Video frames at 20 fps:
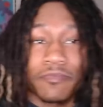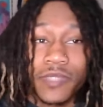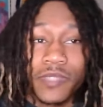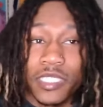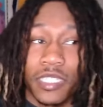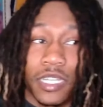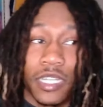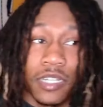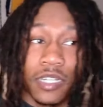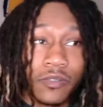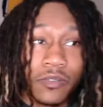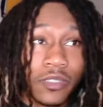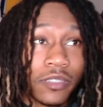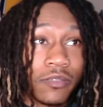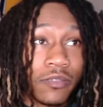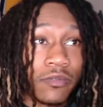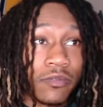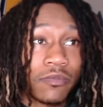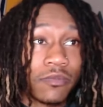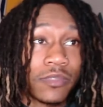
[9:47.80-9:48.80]
I don't know.
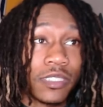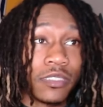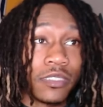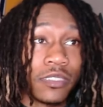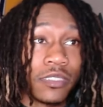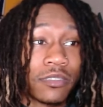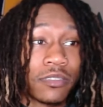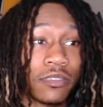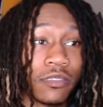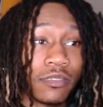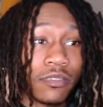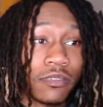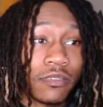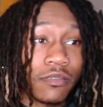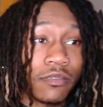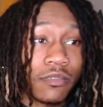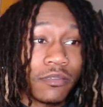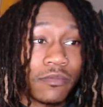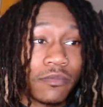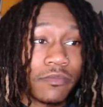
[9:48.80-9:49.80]
Just
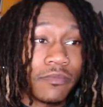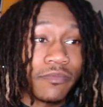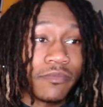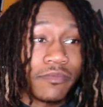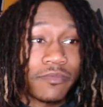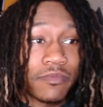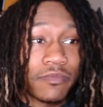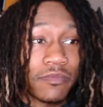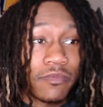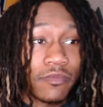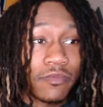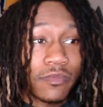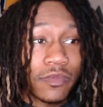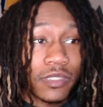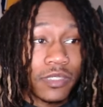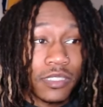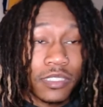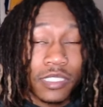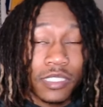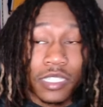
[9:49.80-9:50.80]

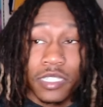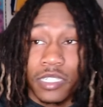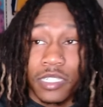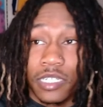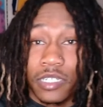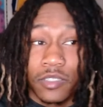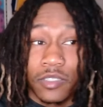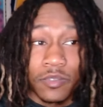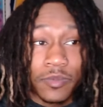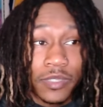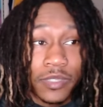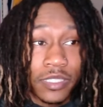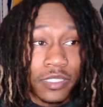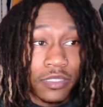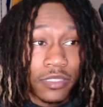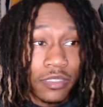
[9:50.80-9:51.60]
stay in the house, my nigga.